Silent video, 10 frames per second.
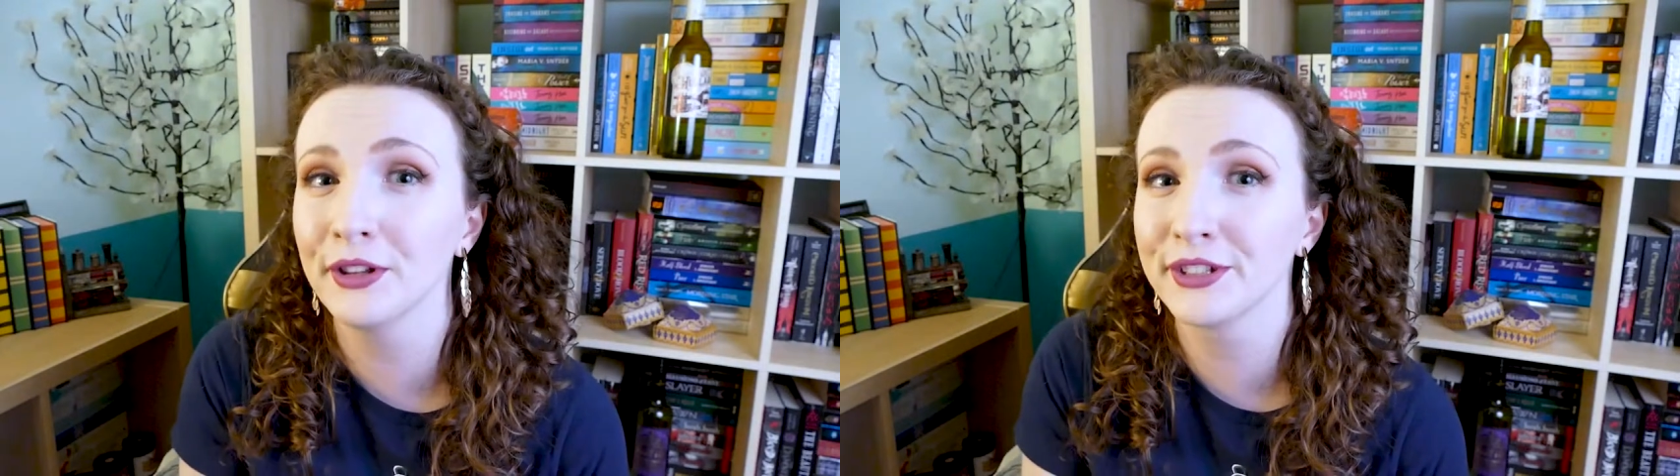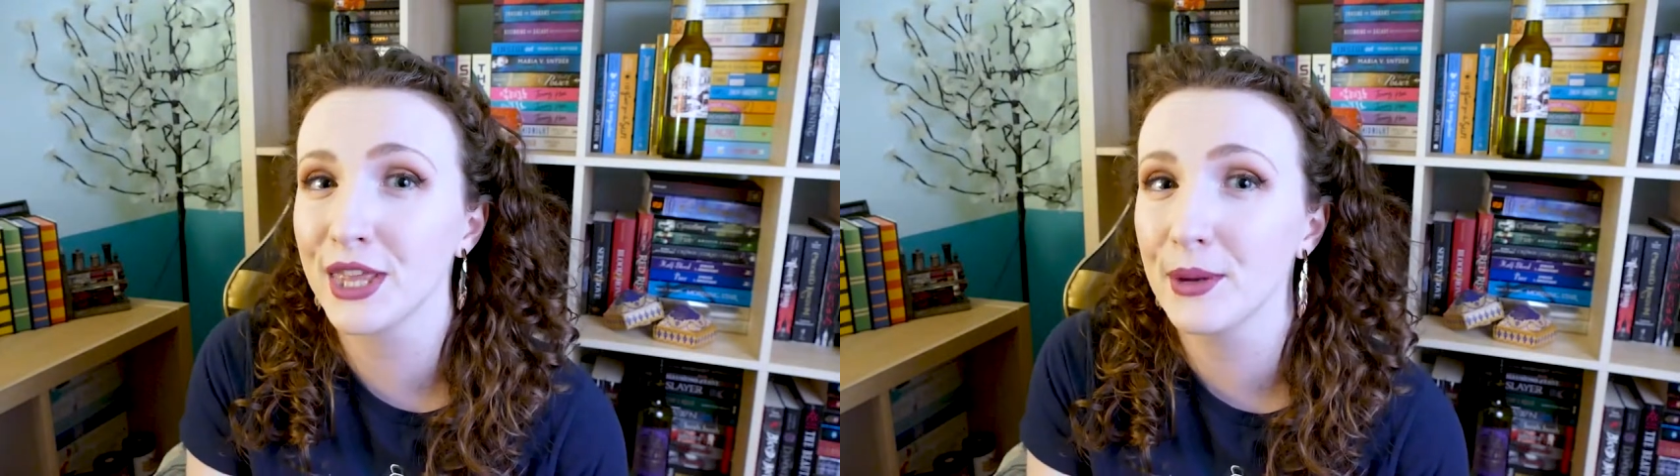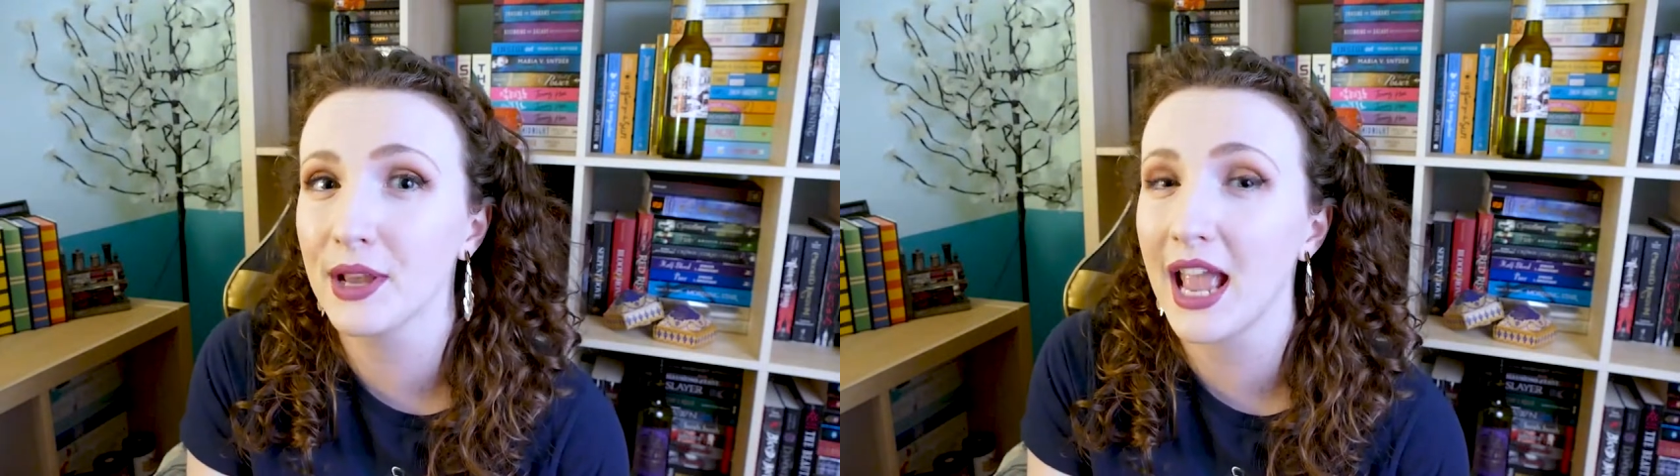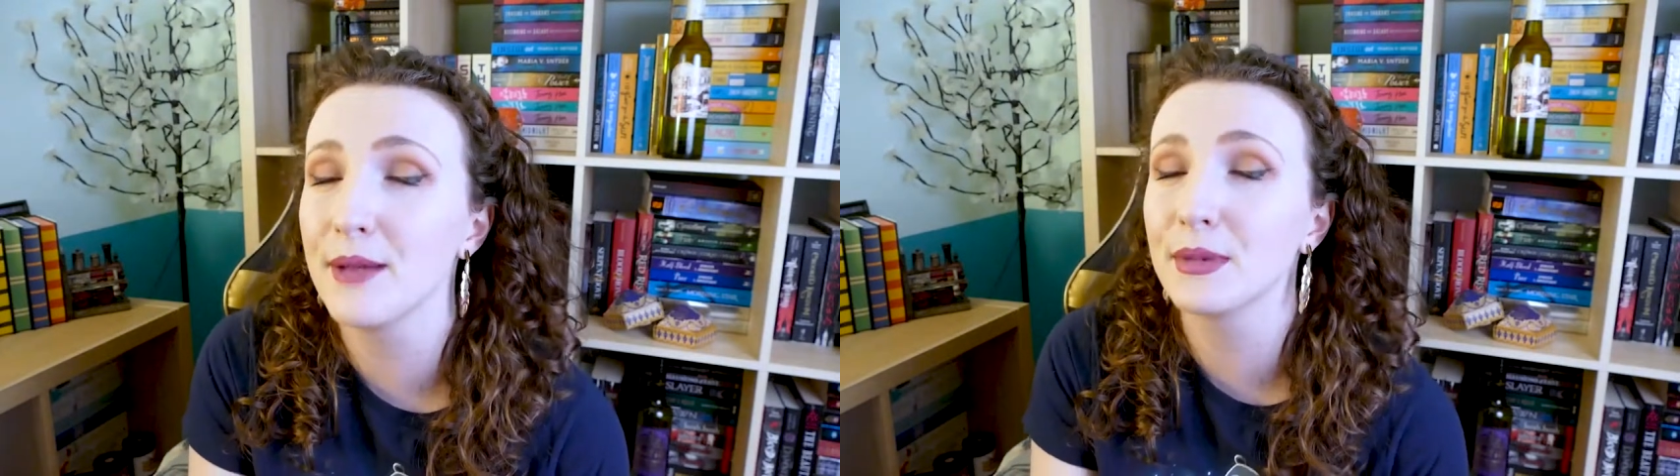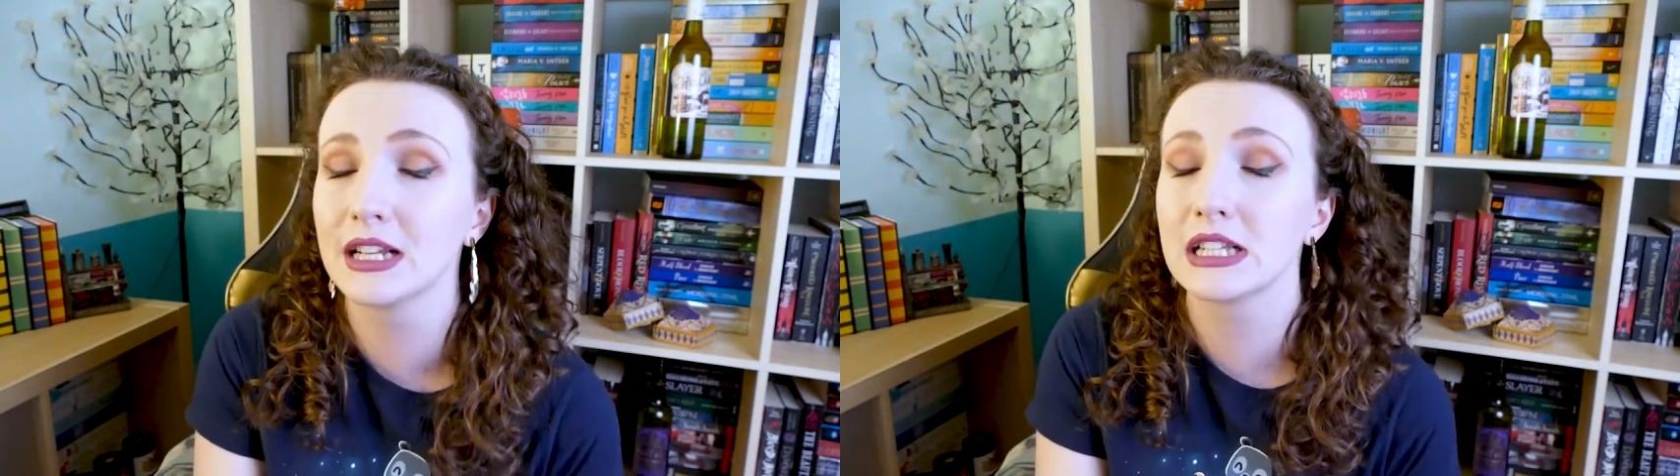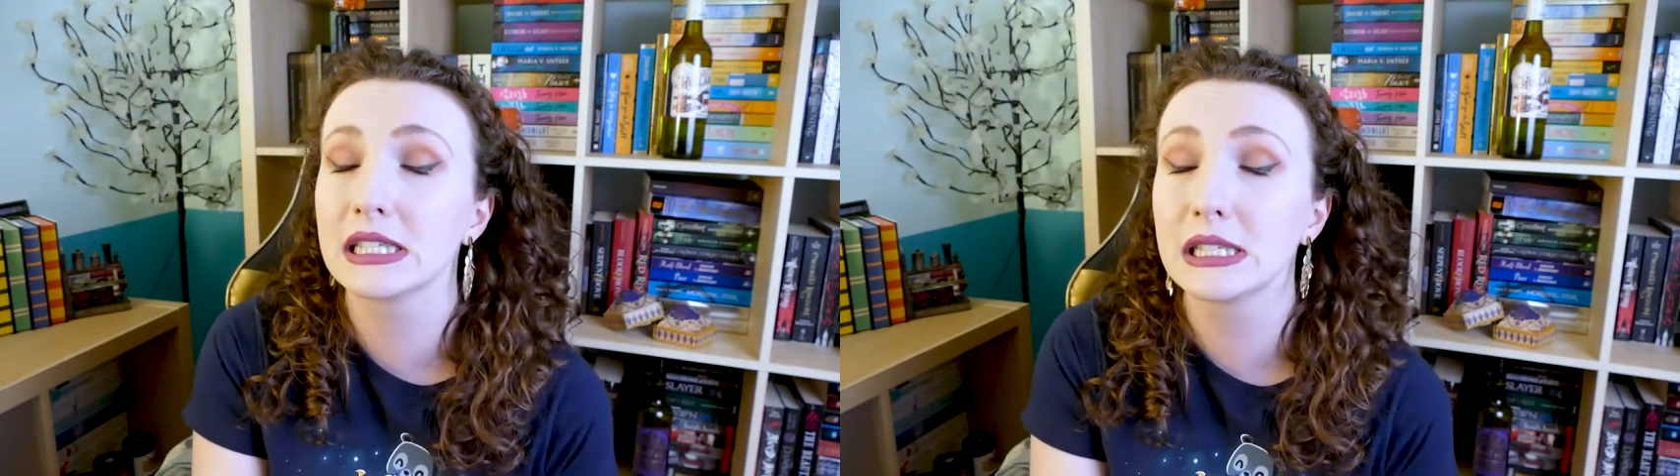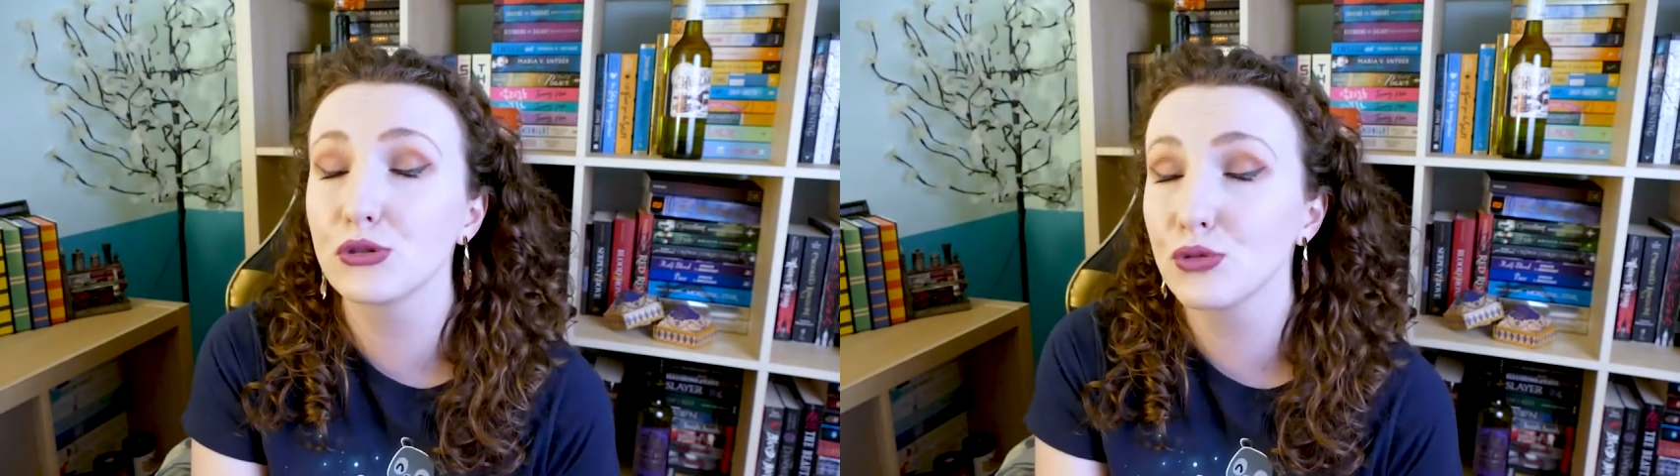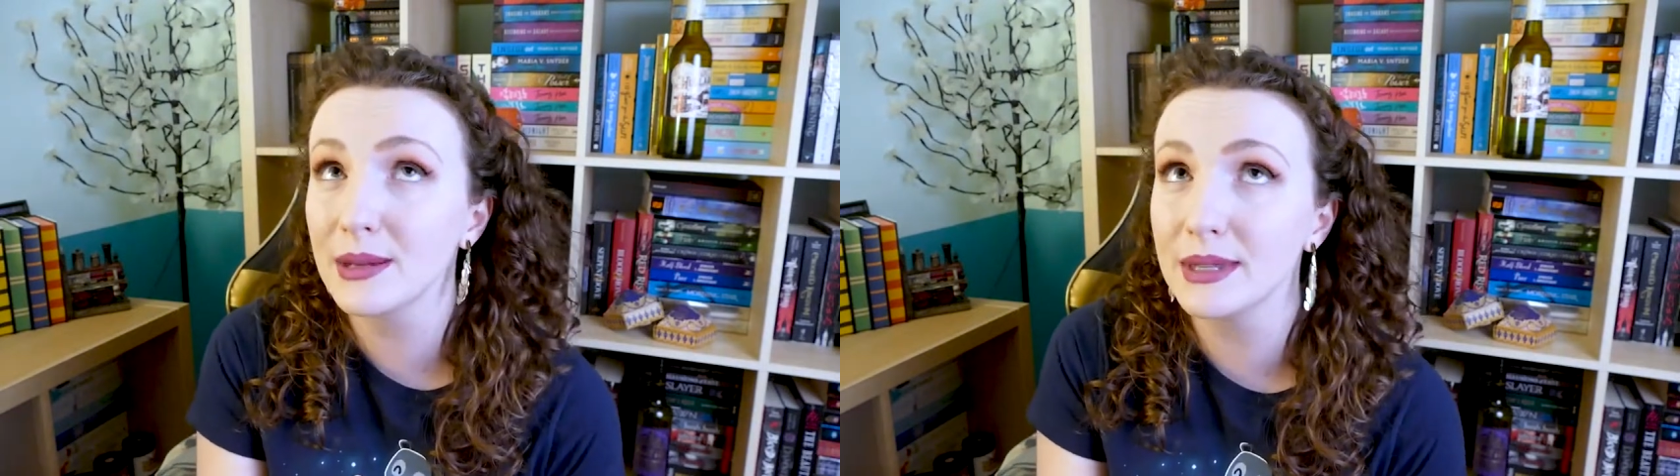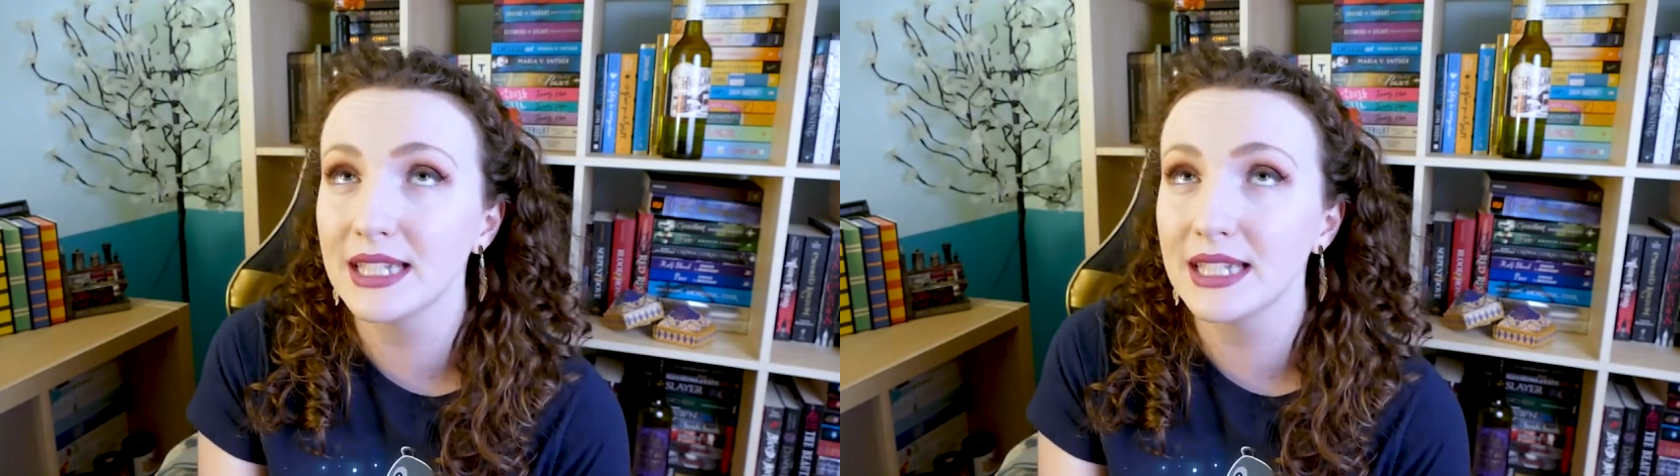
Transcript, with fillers: so they became an extremely